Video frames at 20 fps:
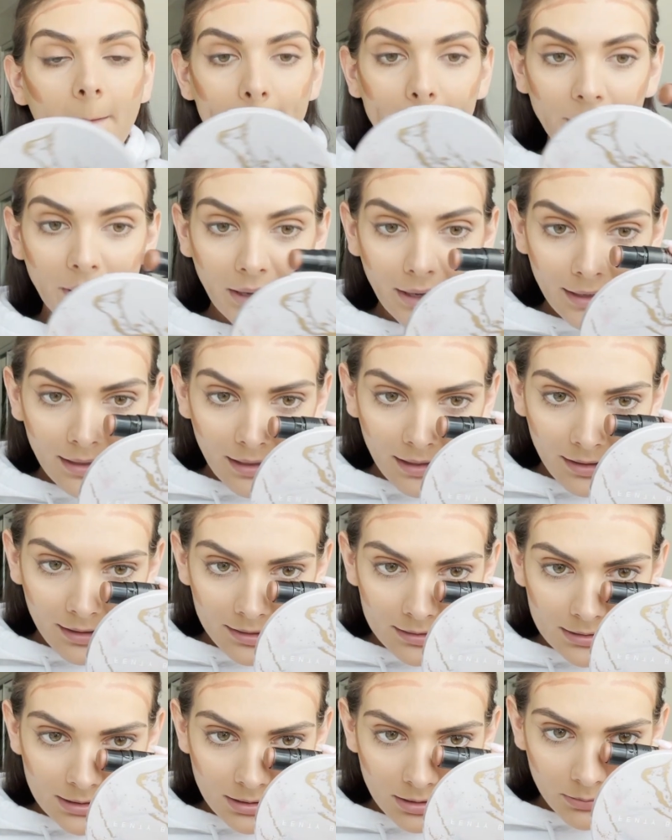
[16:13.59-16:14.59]
But I
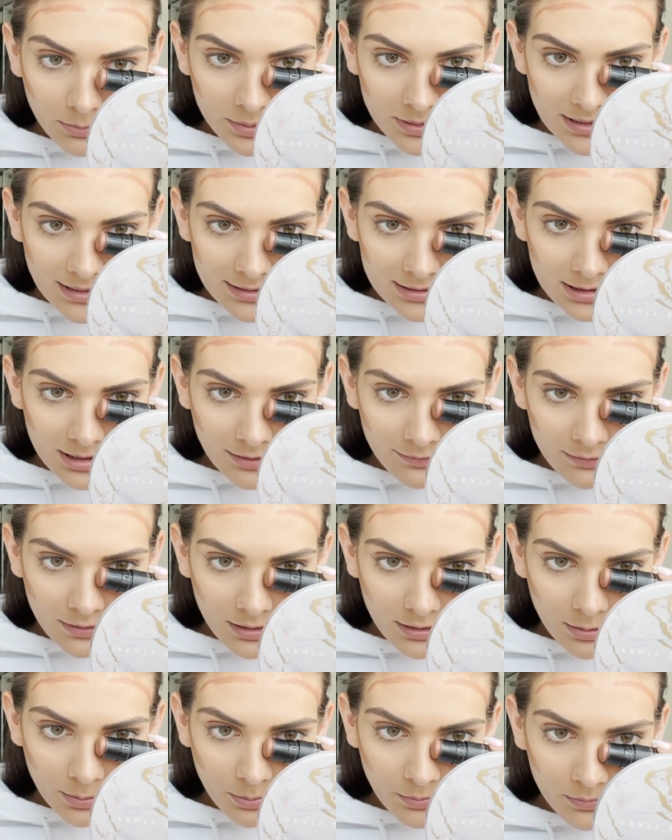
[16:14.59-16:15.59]
also potentially have
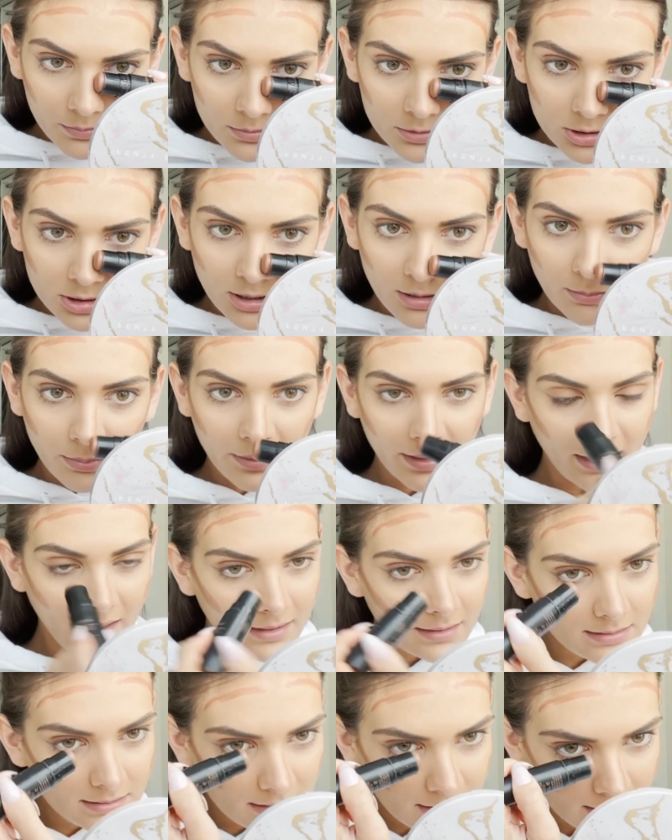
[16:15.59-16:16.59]
another trip
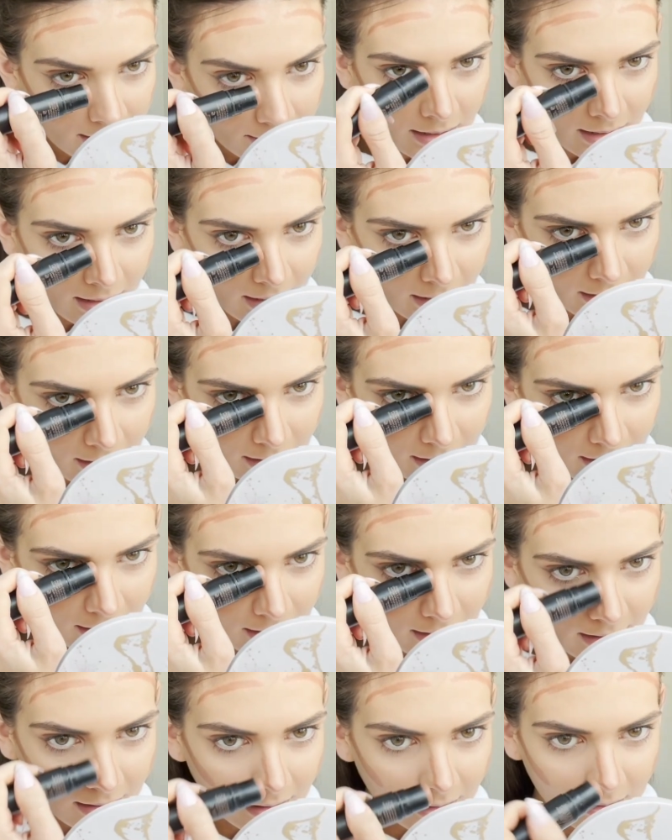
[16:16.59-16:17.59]
planned
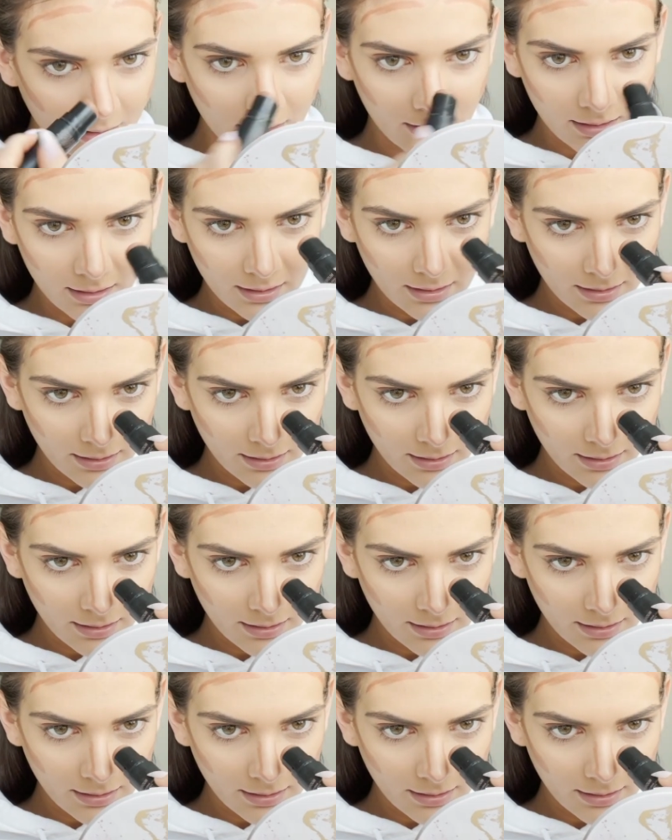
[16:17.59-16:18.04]
in